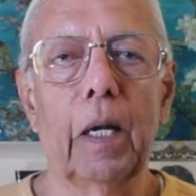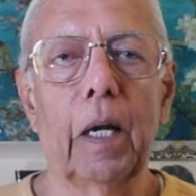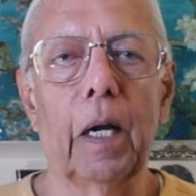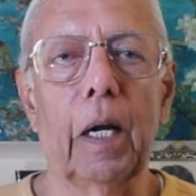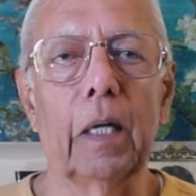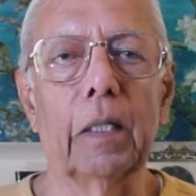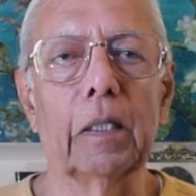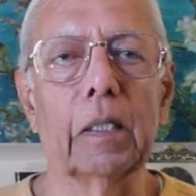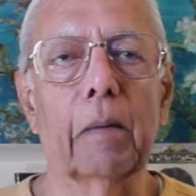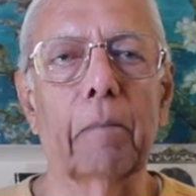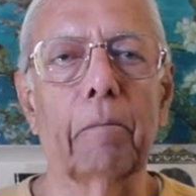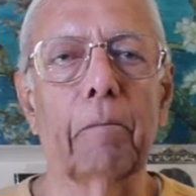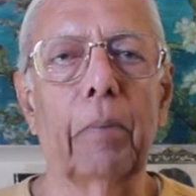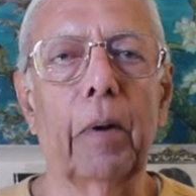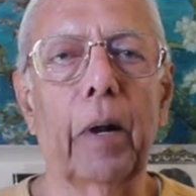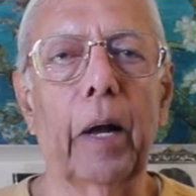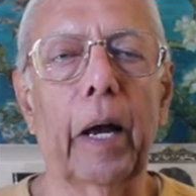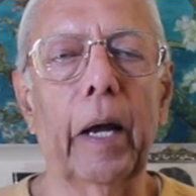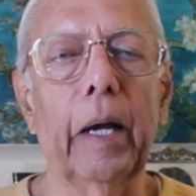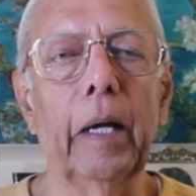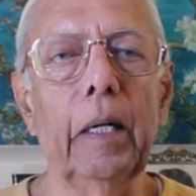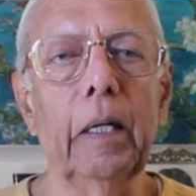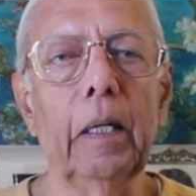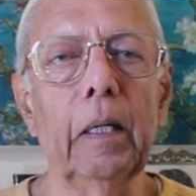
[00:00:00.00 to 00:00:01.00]
It is
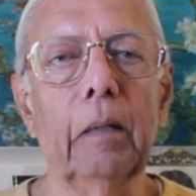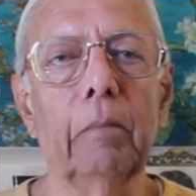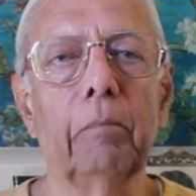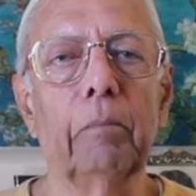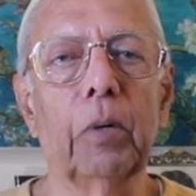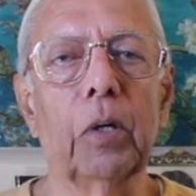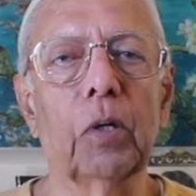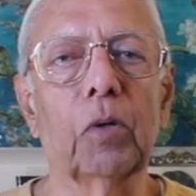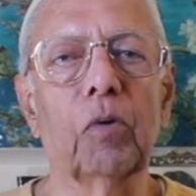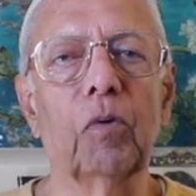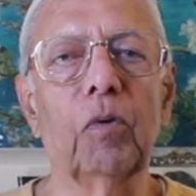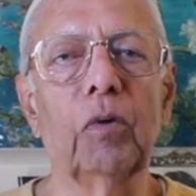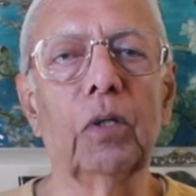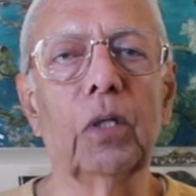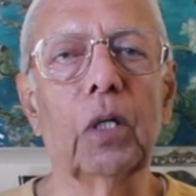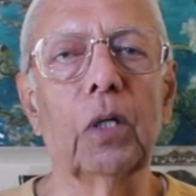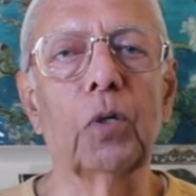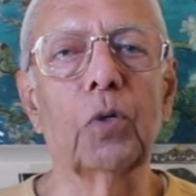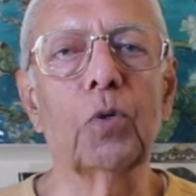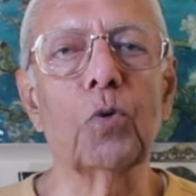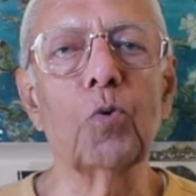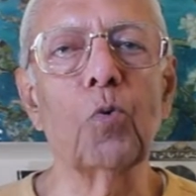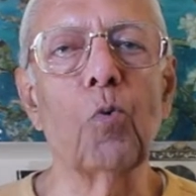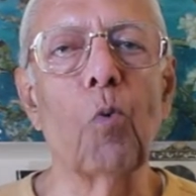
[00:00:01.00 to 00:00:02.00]
applied between
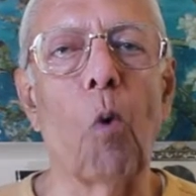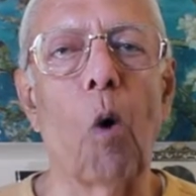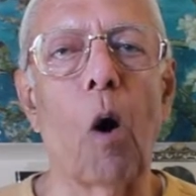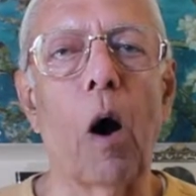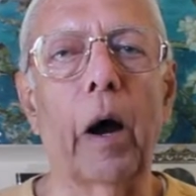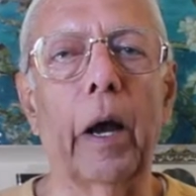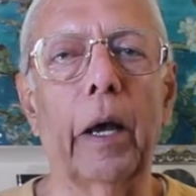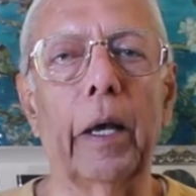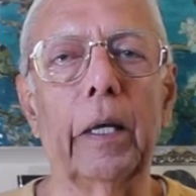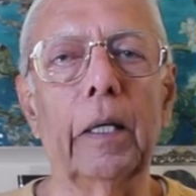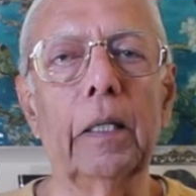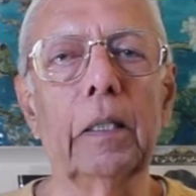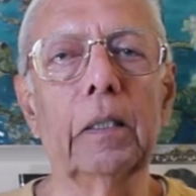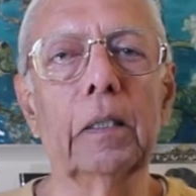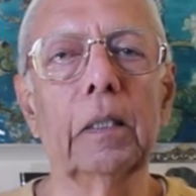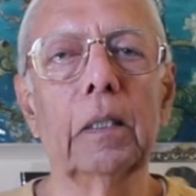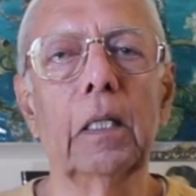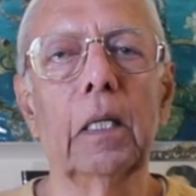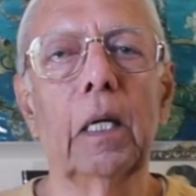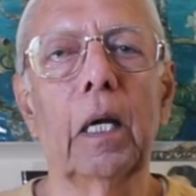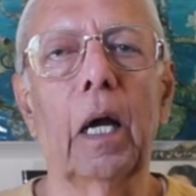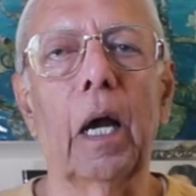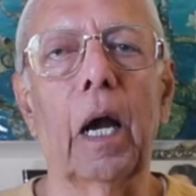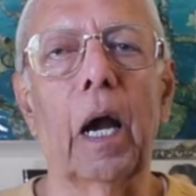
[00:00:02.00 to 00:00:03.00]
the two eyes
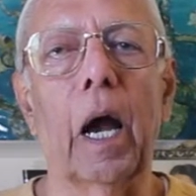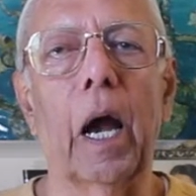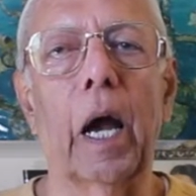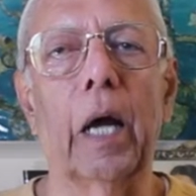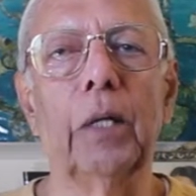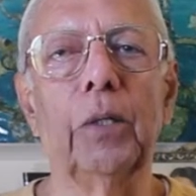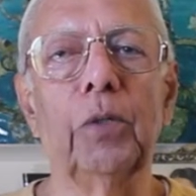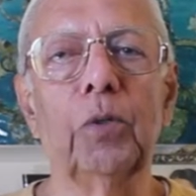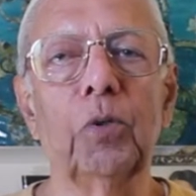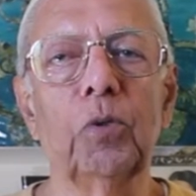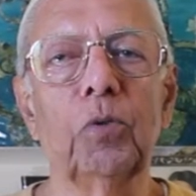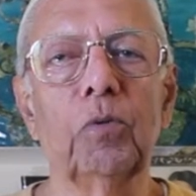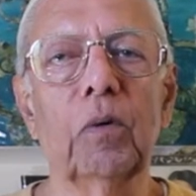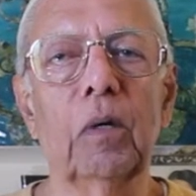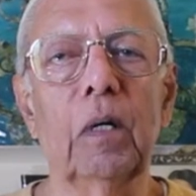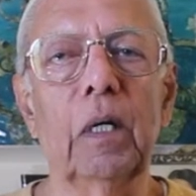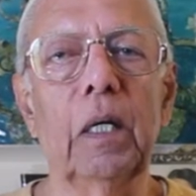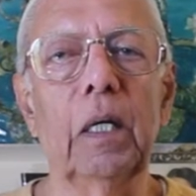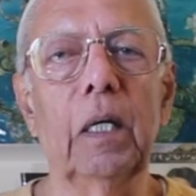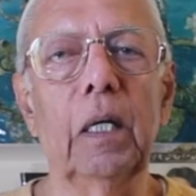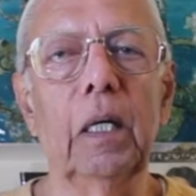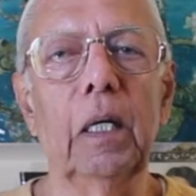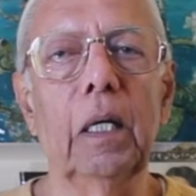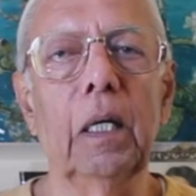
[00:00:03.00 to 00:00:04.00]
and
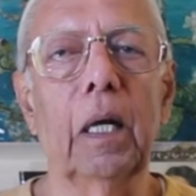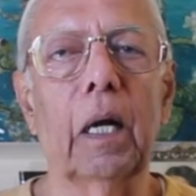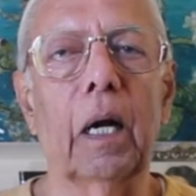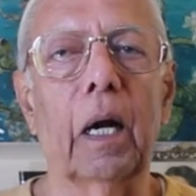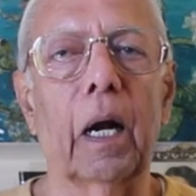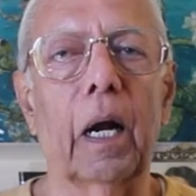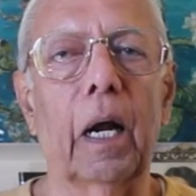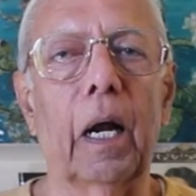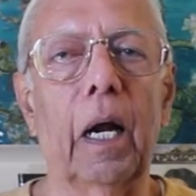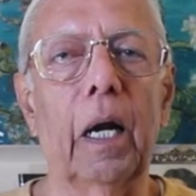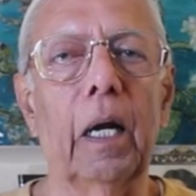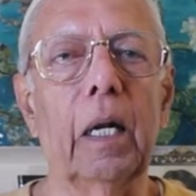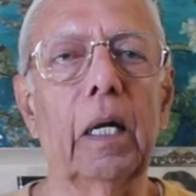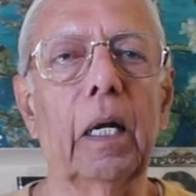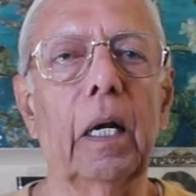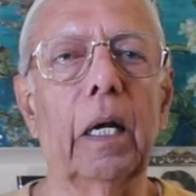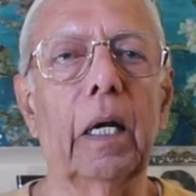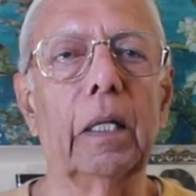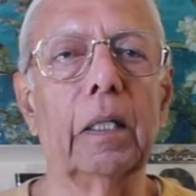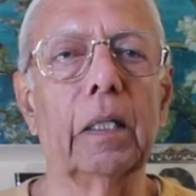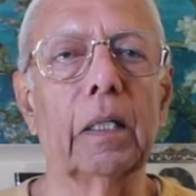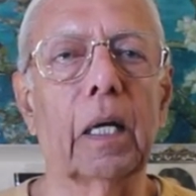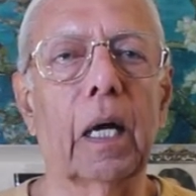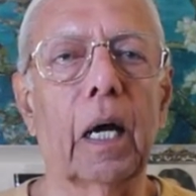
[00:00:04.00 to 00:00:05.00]
usually red
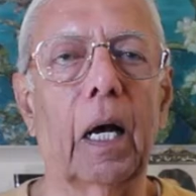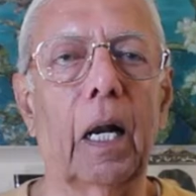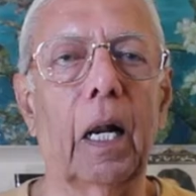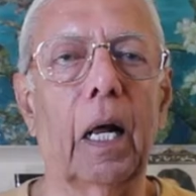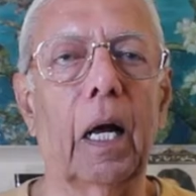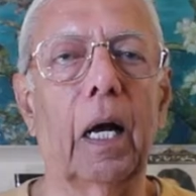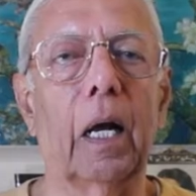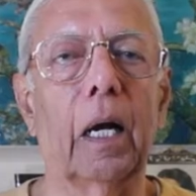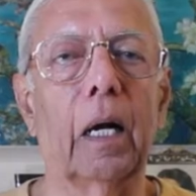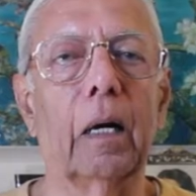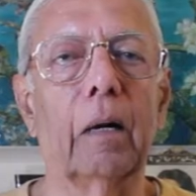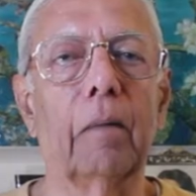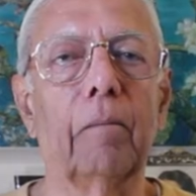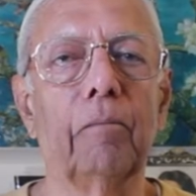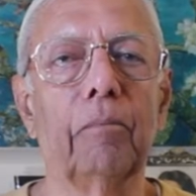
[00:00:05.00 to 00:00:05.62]
in color.